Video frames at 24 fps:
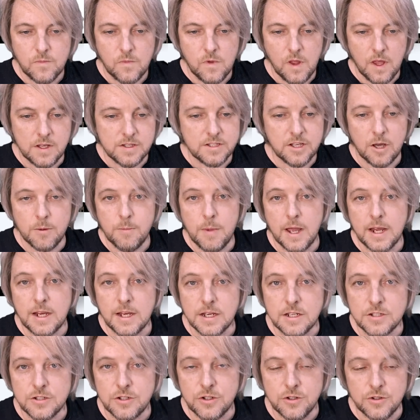And don't make
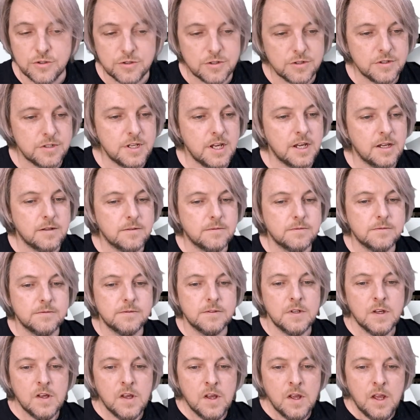excuses, yeah?
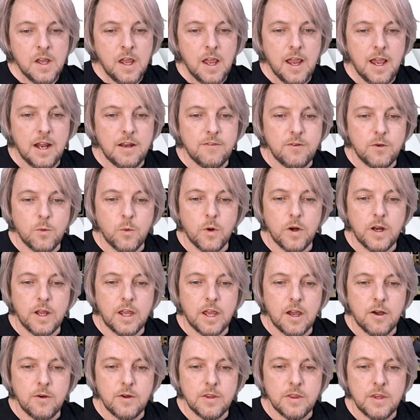And if you want to
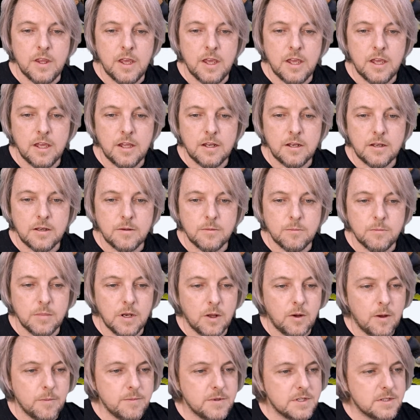go in there,
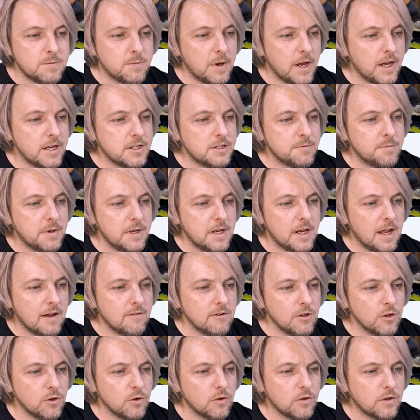blow up this page a bit and have a
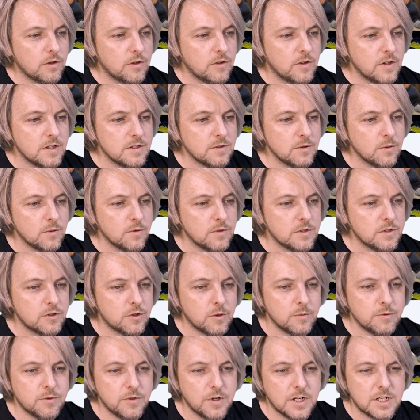look, there's all the
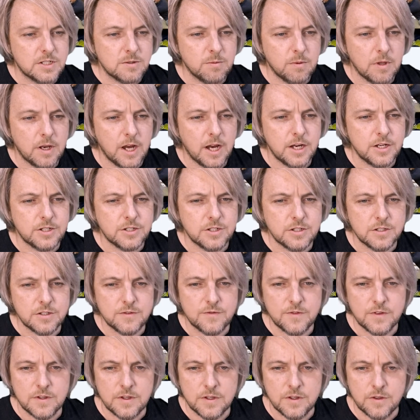scripture explanations
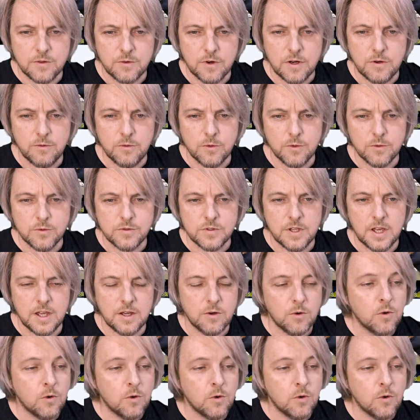for the 3 rules there.